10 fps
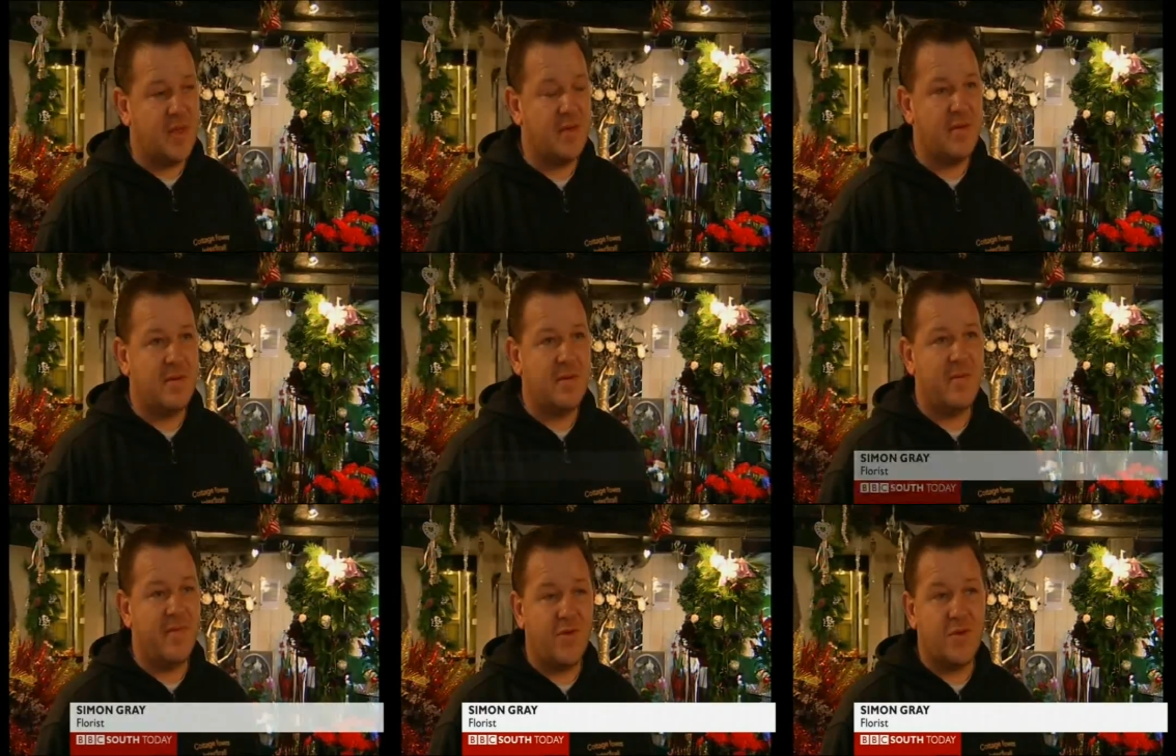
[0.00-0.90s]
been
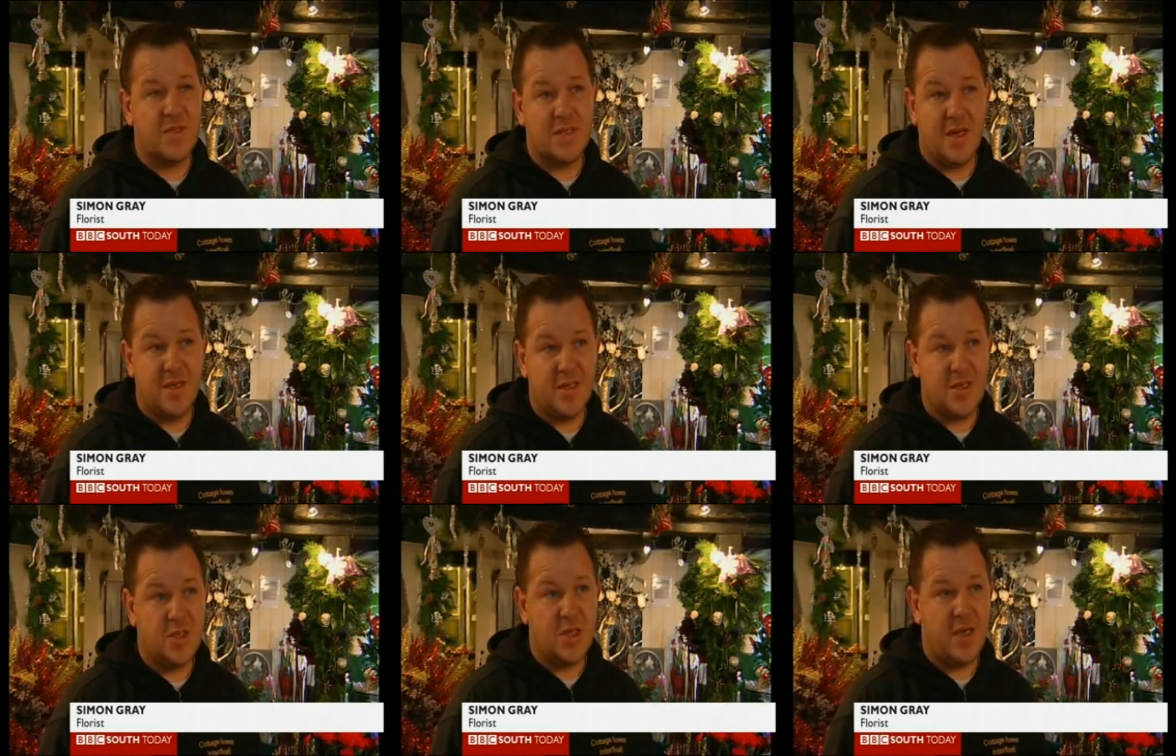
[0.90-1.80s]
a very good seller
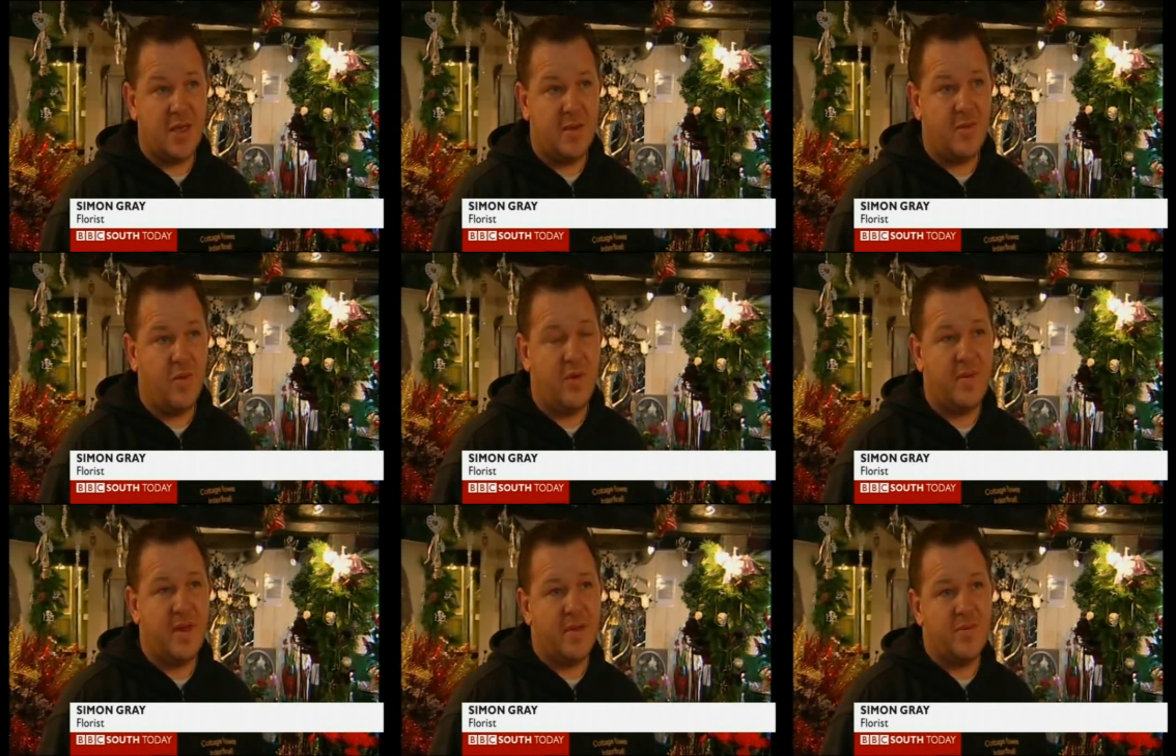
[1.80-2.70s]
this year.
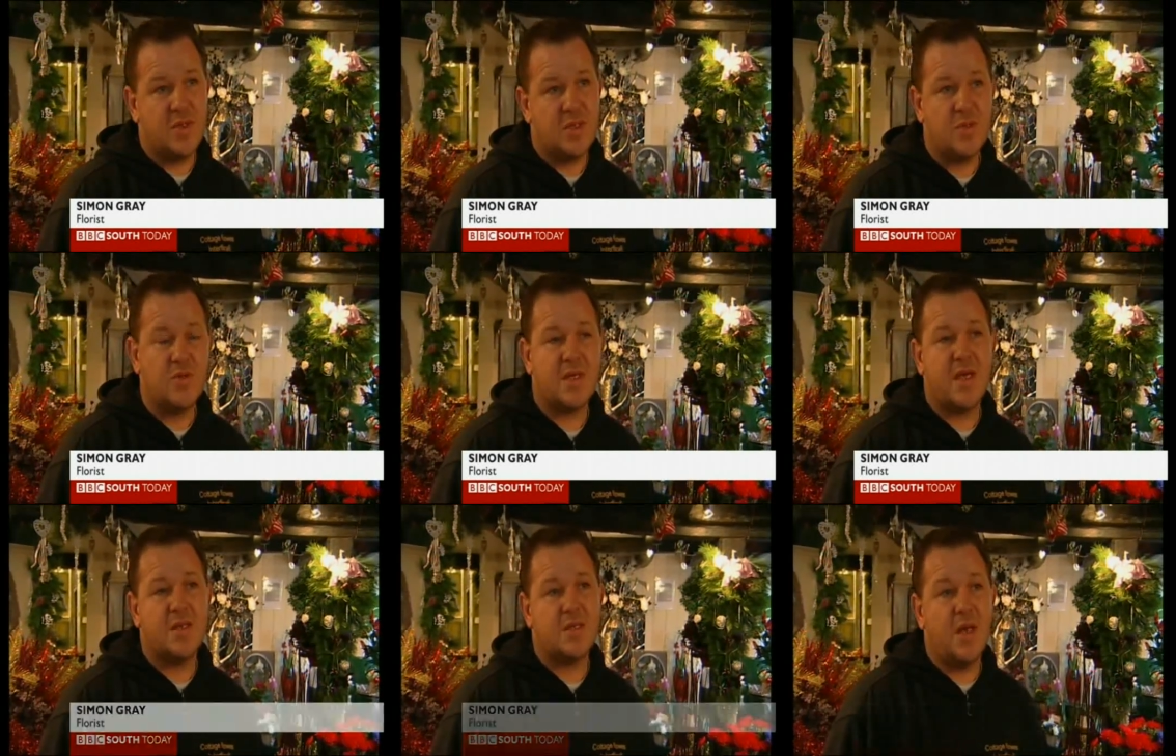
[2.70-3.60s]
We've been able to
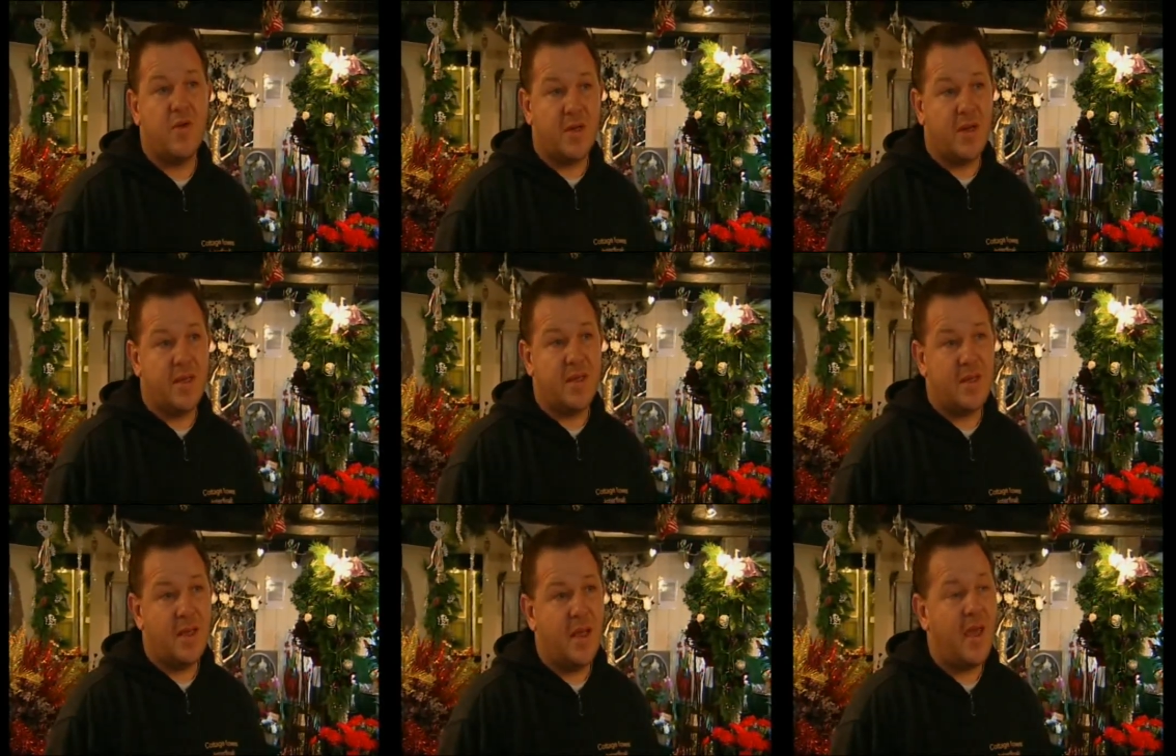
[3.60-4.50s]
source ours
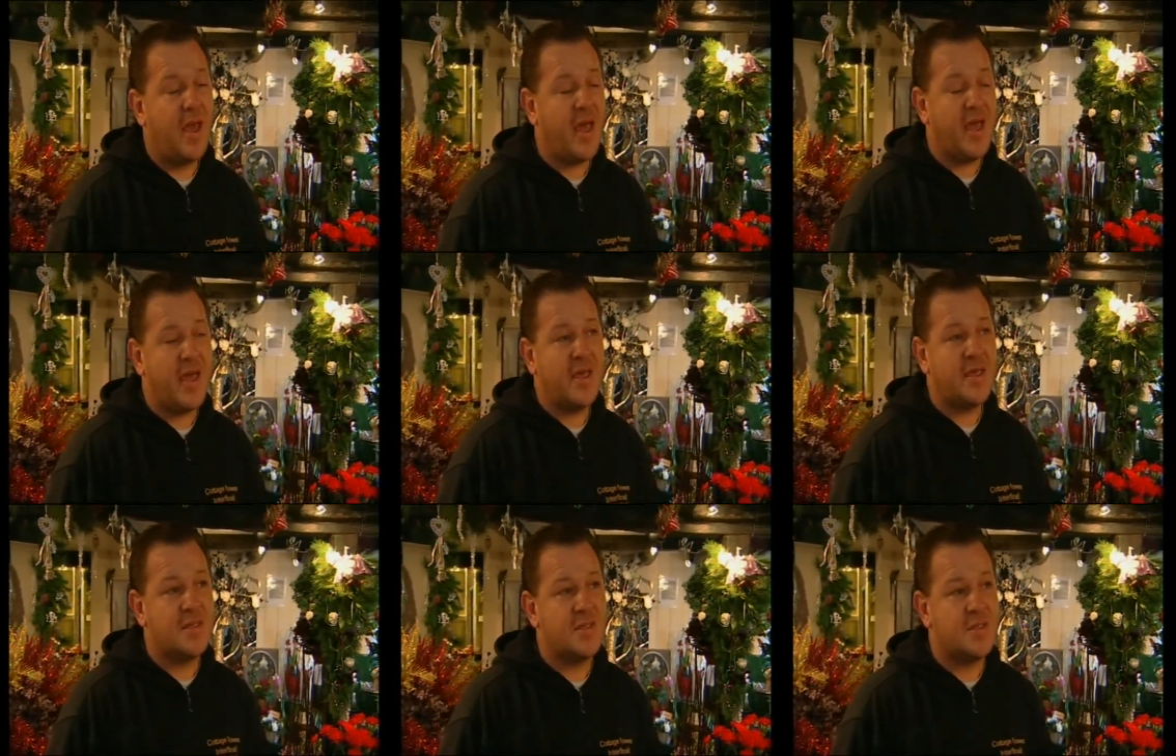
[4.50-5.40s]
locally,
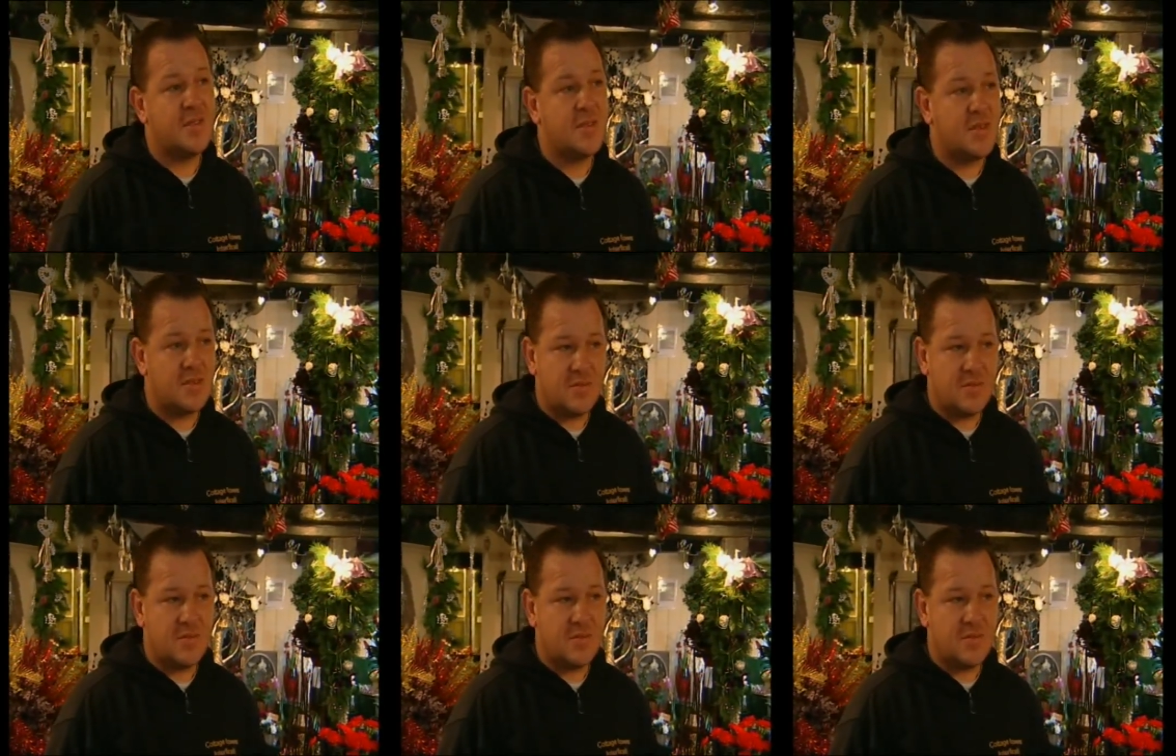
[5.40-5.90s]
and